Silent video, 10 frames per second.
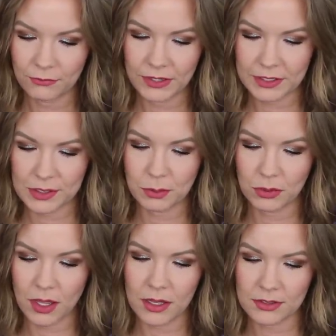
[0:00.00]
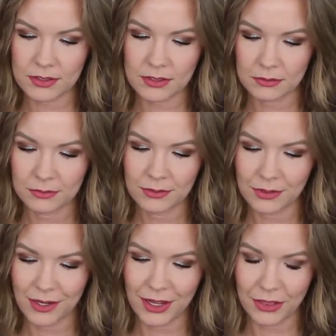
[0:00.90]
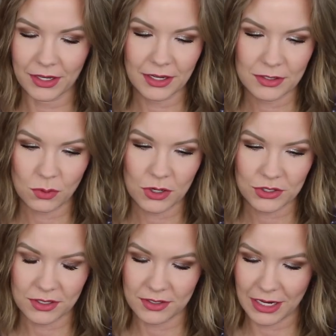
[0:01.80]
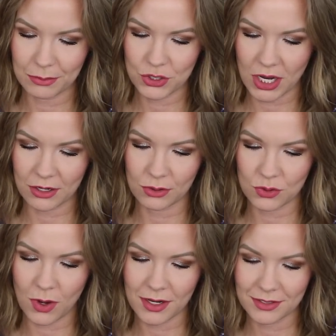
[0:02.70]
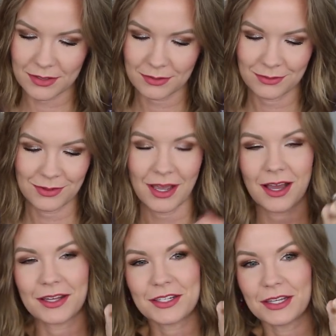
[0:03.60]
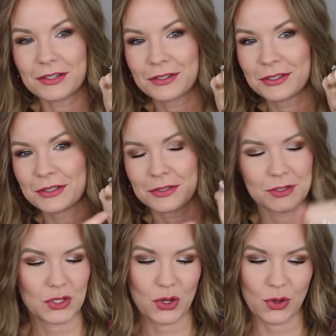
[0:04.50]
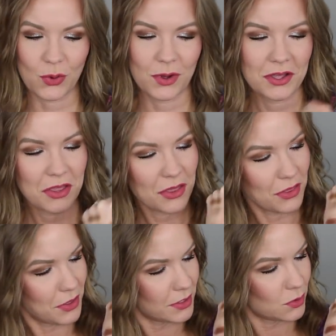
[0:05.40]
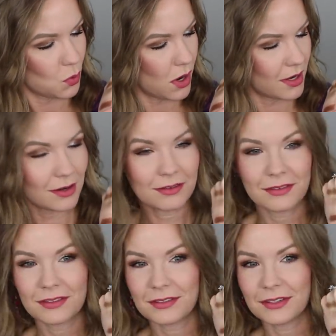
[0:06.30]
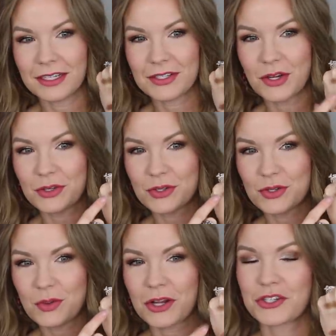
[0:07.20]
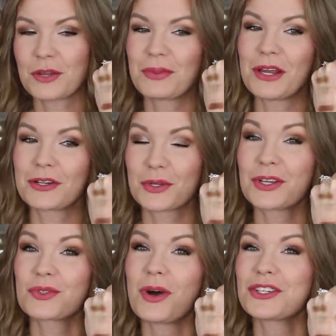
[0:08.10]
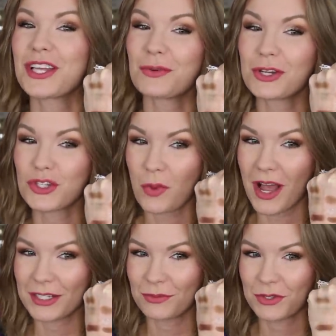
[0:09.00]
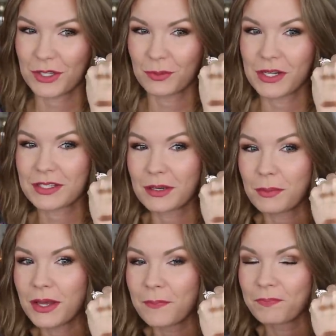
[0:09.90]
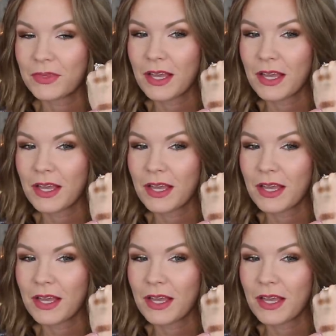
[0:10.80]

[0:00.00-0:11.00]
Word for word: Fix Plus. I think I swatched the same shadow twice. I did. So this one is also swatched up there. So I swatched that one twice for some reason, but